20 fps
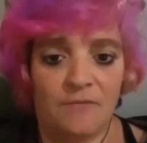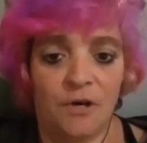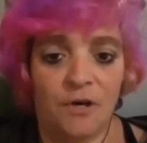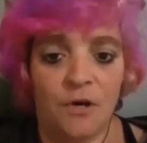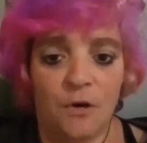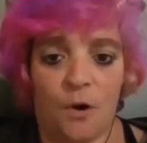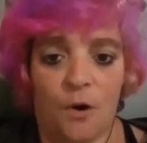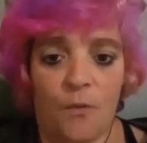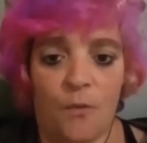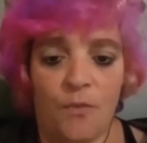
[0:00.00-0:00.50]

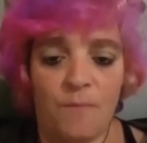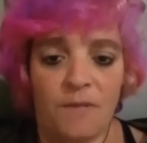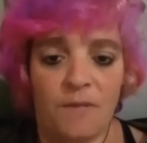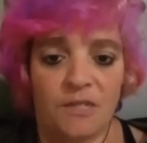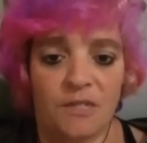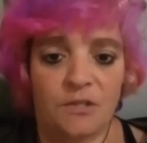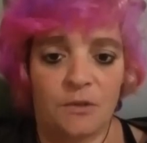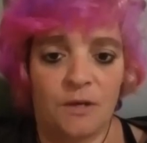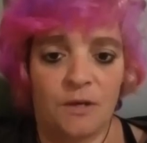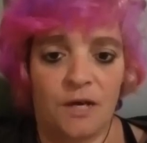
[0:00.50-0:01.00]
on the mental
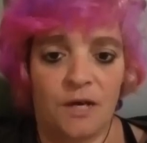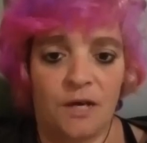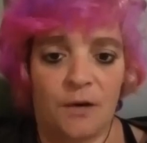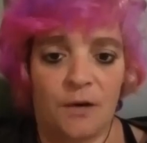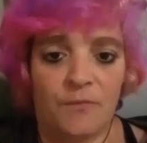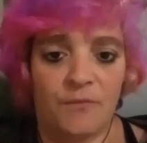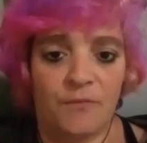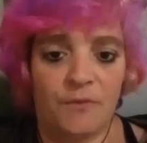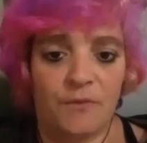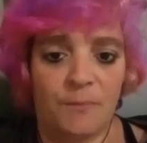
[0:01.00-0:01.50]
health of the
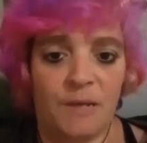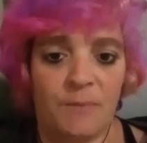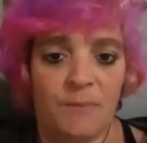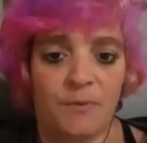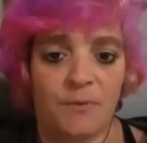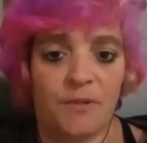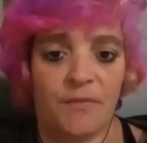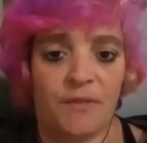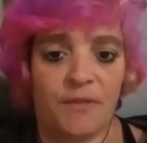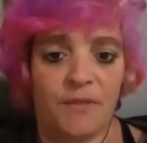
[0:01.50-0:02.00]
people that
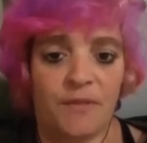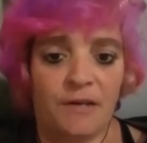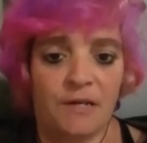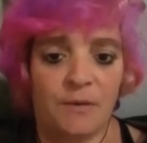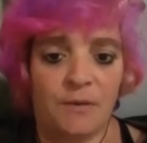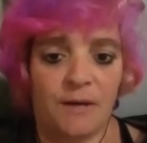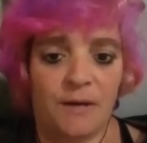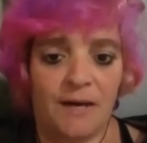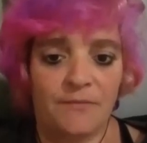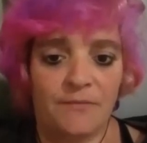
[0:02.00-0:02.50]
they go
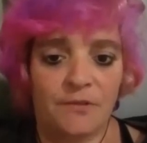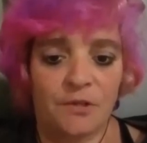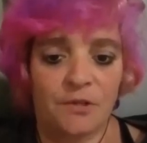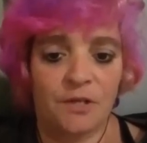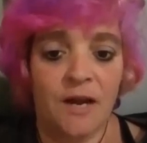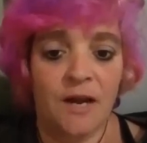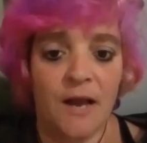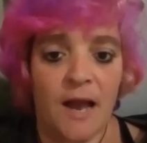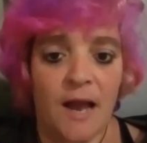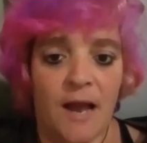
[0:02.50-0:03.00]
after,
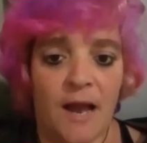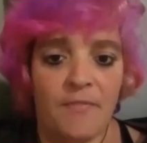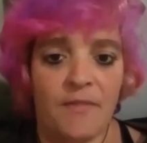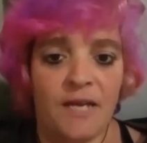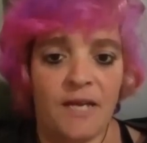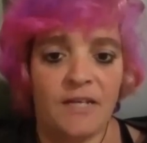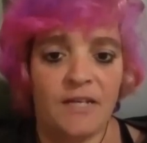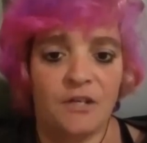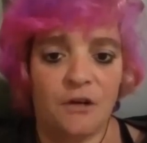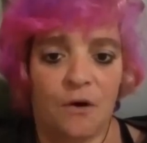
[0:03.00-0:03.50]
and they
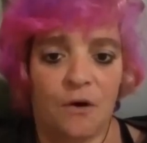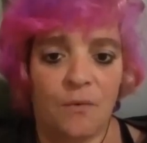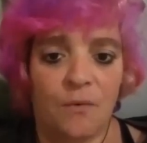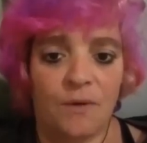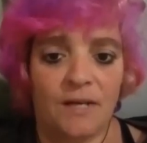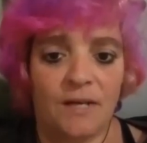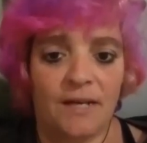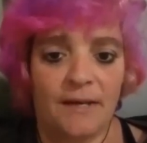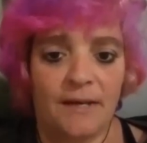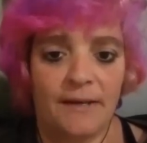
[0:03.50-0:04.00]
don't
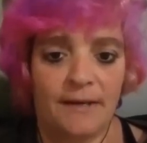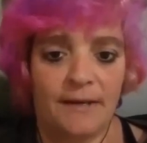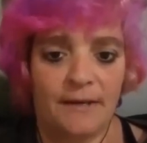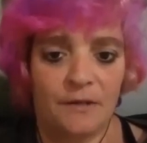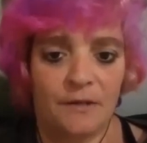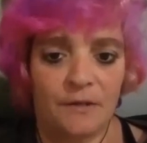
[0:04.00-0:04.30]
care.